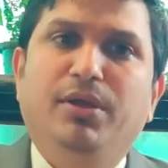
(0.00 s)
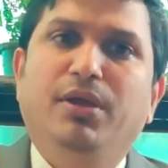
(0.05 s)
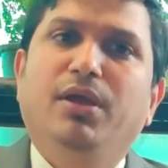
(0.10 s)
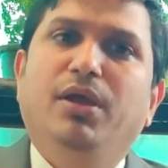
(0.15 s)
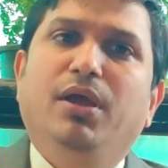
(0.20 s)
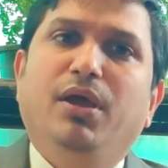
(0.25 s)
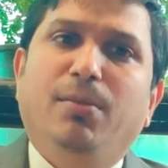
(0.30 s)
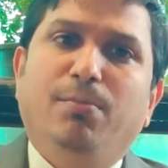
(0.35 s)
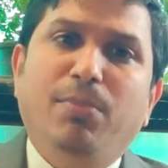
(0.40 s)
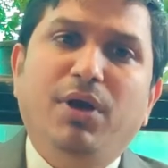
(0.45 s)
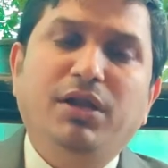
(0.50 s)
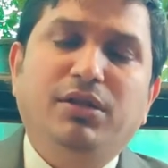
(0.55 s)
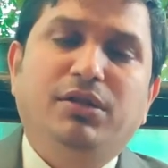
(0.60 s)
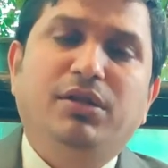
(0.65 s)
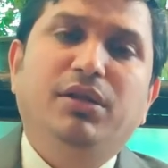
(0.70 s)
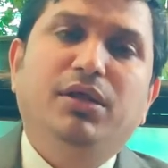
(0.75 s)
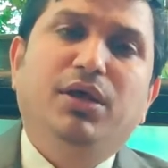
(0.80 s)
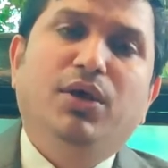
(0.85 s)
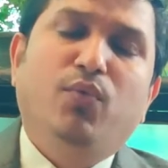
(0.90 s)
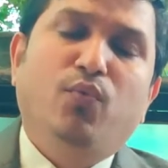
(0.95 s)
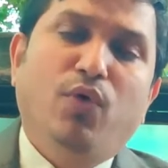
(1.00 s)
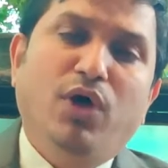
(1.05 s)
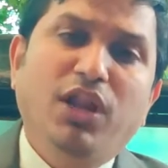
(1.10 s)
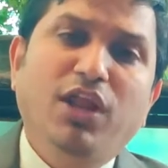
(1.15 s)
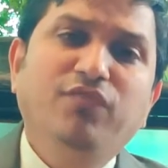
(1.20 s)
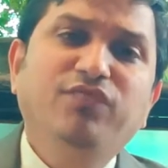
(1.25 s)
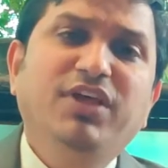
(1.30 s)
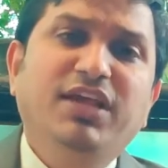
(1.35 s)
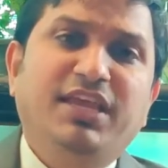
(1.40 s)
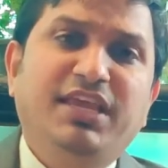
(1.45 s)
But one of the
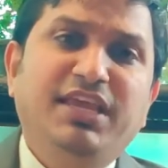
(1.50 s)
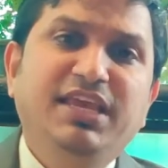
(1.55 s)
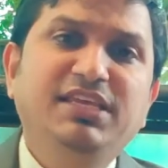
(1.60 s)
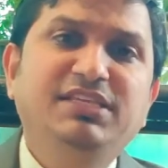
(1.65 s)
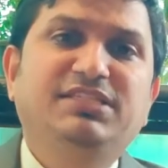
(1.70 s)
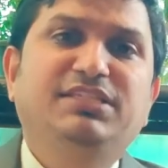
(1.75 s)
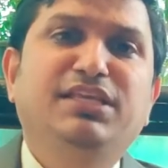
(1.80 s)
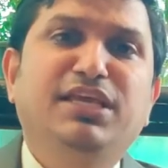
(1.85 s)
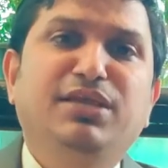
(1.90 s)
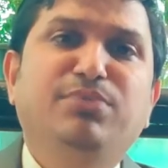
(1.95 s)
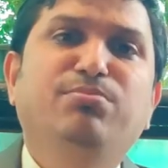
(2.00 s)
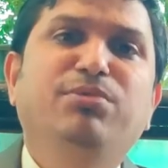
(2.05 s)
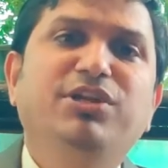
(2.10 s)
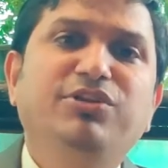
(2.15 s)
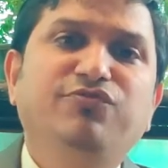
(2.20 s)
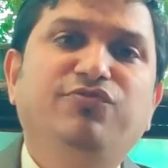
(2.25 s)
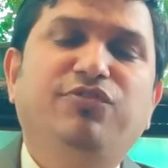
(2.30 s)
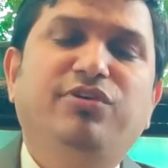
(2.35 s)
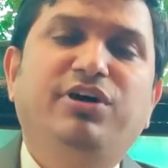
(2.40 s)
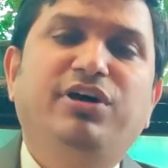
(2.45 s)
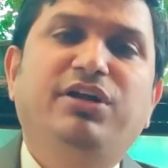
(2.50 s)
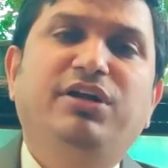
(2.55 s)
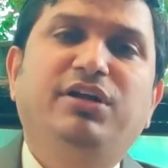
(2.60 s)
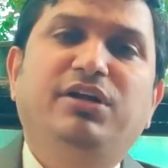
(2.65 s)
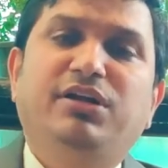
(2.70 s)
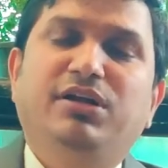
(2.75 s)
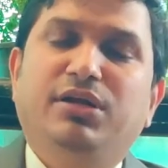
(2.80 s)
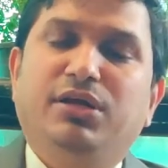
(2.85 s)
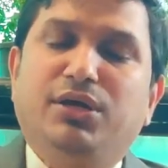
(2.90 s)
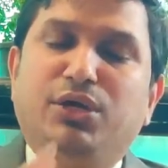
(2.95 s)
key segment for
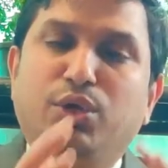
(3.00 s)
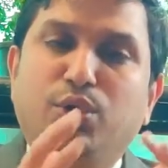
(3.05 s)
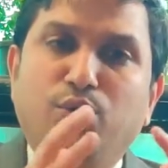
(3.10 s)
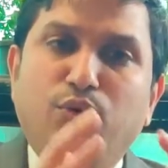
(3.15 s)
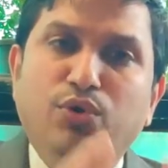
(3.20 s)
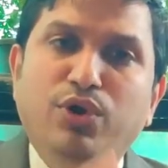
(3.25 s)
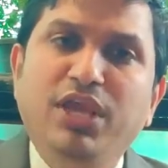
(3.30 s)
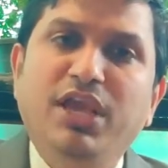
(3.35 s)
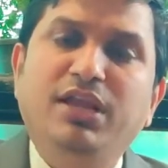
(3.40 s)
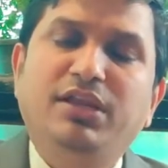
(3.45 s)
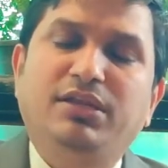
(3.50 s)
Goodyear